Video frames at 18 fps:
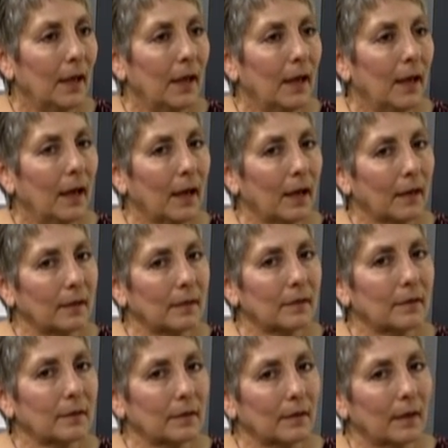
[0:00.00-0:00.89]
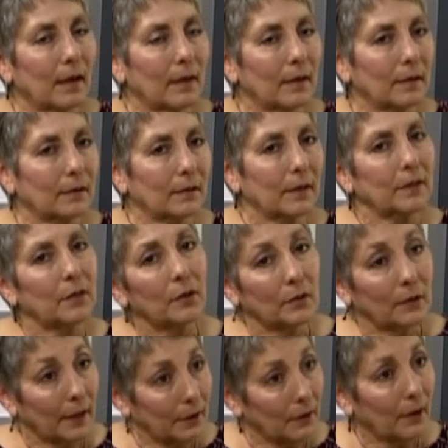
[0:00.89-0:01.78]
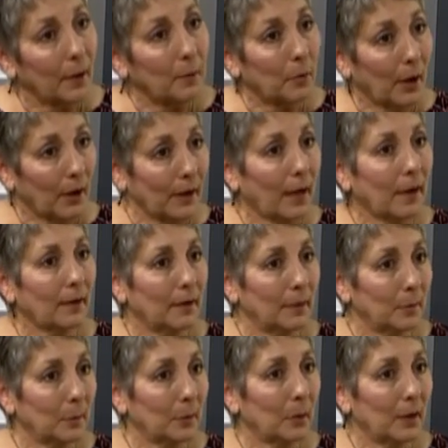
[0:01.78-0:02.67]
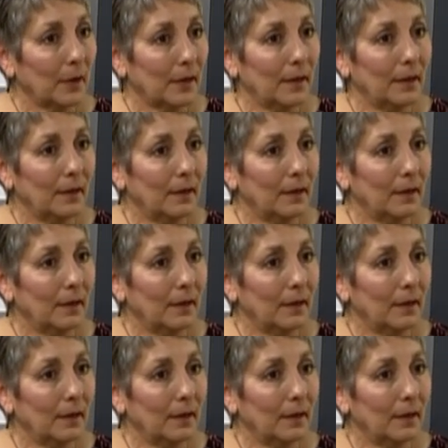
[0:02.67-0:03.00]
And uh, a year later, I brought on an employee